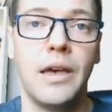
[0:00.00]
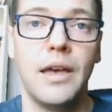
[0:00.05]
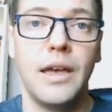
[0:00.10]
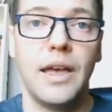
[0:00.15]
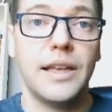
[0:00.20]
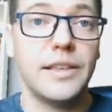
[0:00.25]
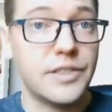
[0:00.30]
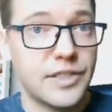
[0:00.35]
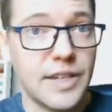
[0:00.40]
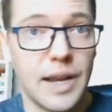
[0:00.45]

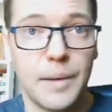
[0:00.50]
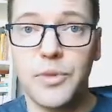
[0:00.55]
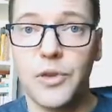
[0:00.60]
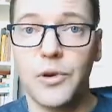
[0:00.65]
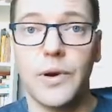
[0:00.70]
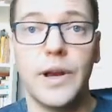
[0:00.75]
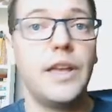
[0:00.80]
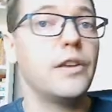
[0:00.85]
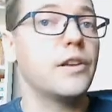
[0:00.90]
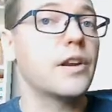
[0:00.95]
In step
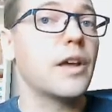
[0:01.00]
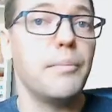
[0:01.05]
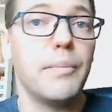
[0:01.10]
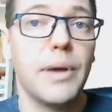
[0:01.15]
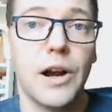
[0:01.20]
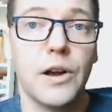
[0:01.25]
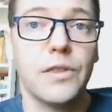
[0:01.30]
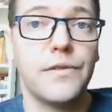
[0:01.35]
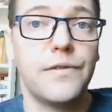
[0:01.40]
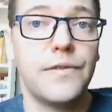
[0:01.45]
3, you'd
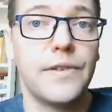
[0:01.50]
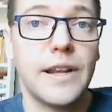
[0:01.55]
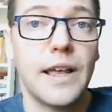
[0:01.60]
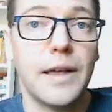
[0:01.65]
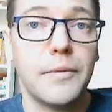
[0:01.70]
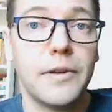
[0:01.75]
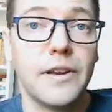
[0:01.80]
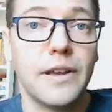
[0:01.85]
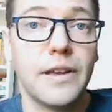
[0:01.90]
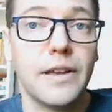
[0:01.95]
compare the
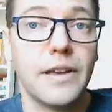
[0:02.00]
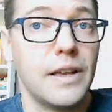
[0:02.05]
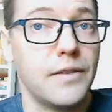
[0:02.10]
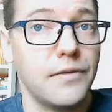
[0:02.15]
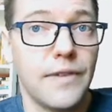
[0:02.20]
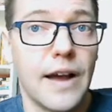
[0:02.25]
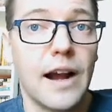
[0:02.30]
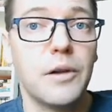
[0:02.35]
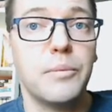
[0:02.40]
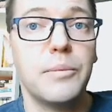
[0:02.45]
phonetic
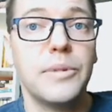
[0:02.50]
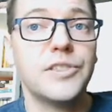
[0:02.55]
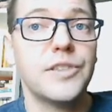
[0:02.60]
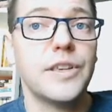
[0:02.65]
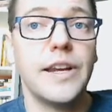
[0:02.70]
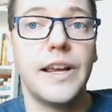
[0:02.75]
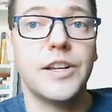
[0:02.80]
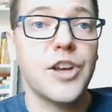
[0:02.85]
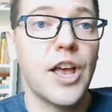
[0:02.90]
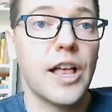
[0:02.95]
environments that
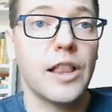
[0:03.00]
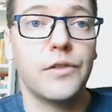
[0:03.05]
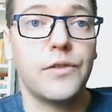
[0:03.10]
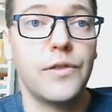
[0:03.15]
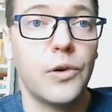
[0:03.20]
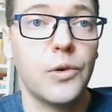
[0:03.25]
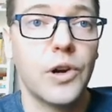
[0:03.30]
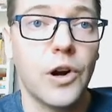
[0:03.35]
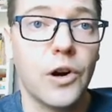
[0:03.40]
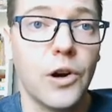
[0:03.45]
each
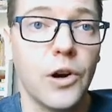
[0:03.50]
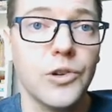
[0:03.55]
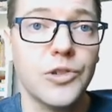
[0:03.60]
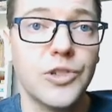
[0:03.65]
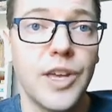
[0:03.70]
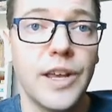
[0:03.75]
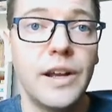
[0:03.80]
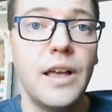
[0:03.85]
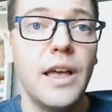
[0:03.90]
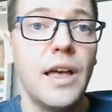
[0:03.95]
allophone occurs
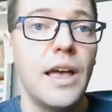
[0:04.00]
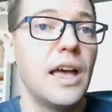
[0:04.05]
in